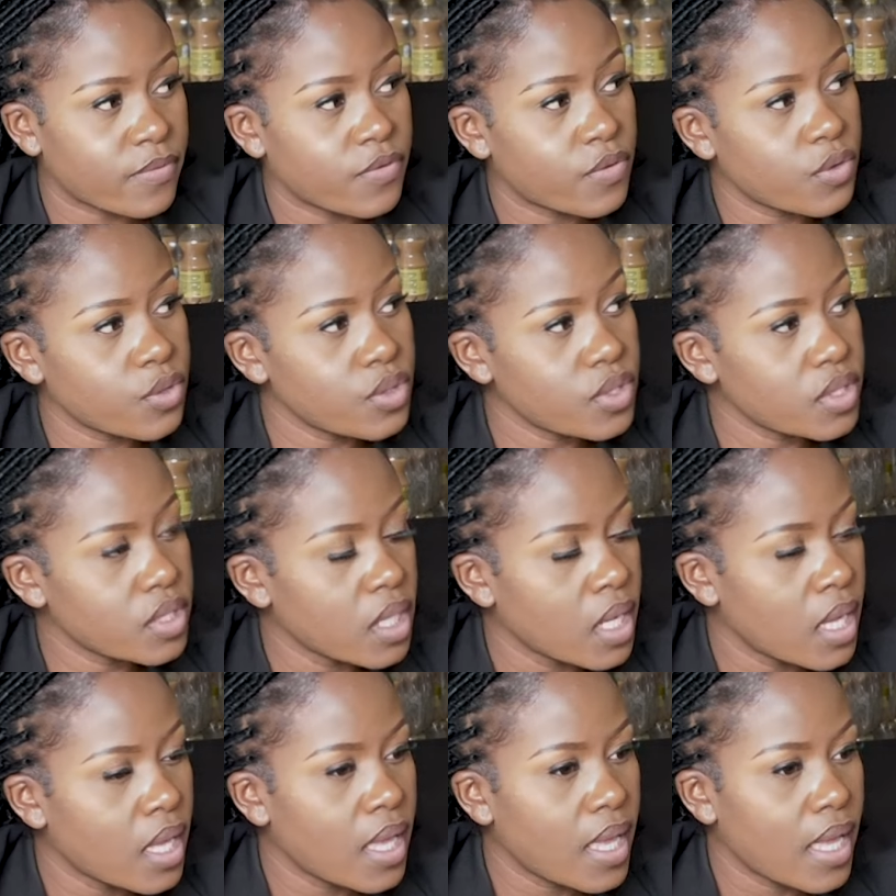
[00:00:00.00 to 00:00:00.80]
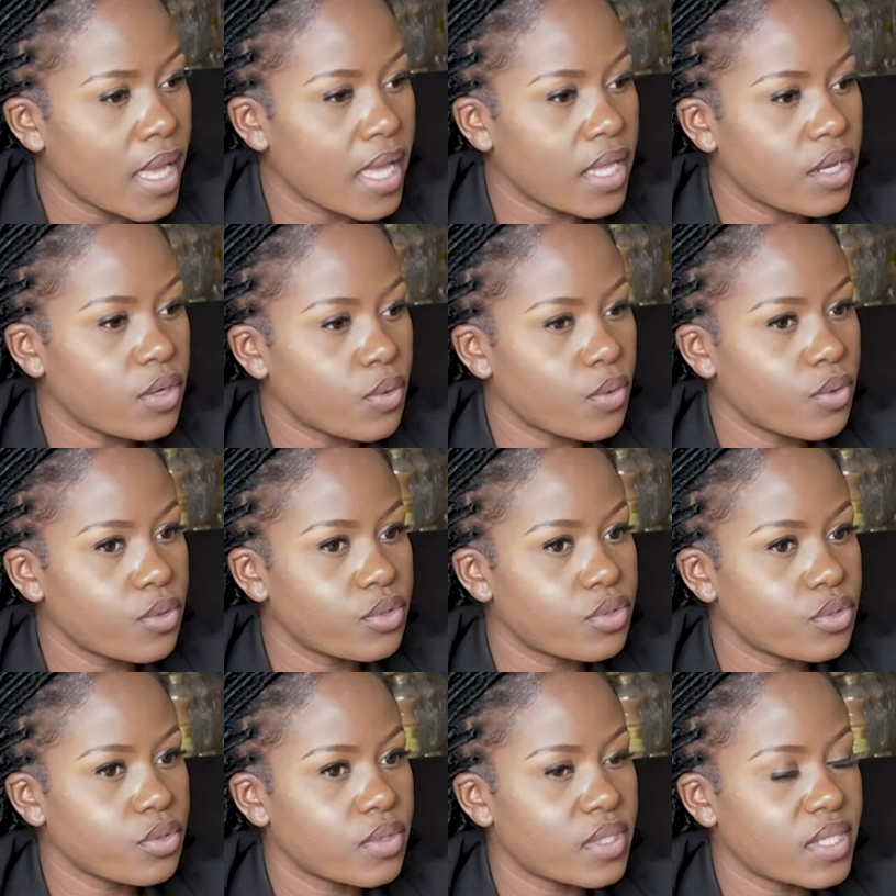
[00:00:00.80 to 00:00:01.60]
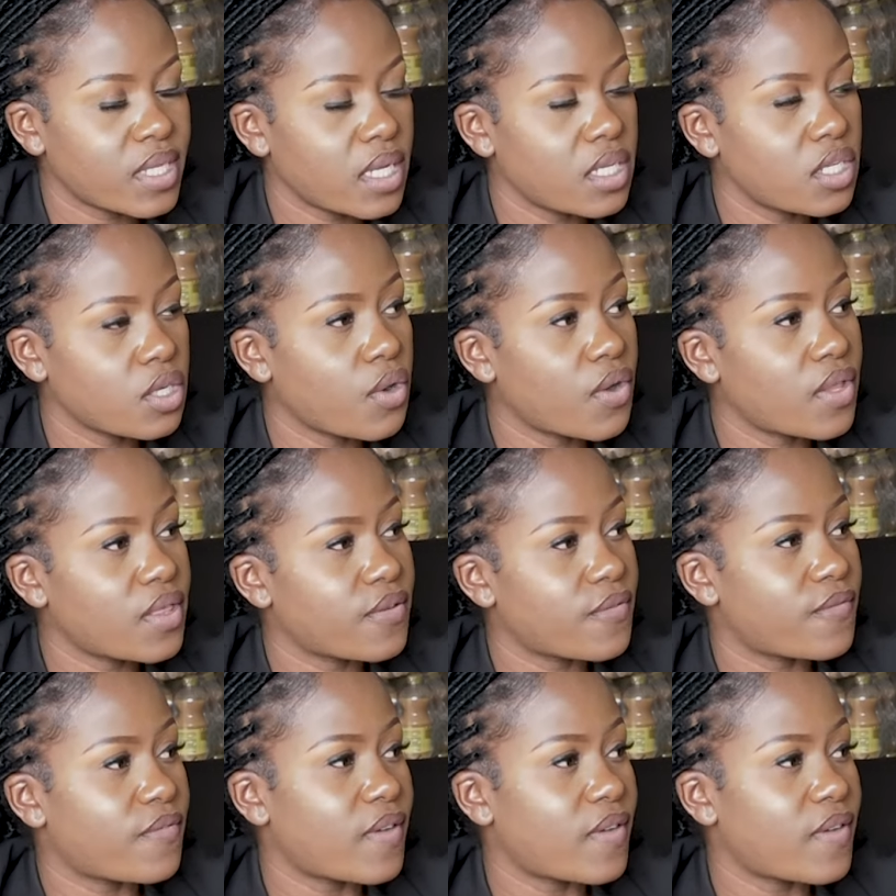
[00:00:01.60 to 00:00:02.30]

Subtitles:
fruit and also touching on the